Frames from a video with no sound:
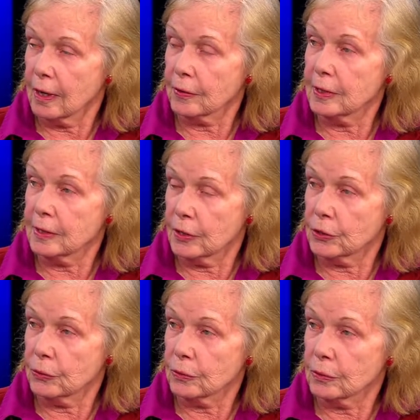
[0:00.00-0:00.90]
on these
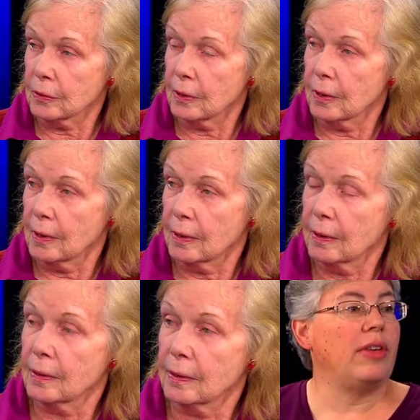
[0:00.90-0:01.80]
issues? Uh,
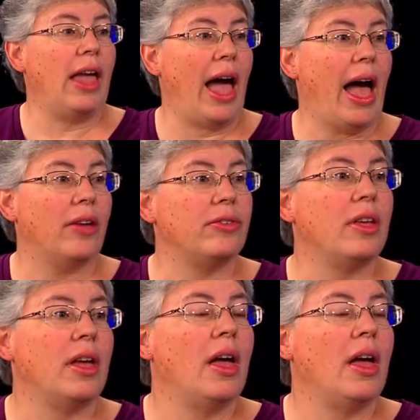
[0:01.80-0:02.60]
yes, he has.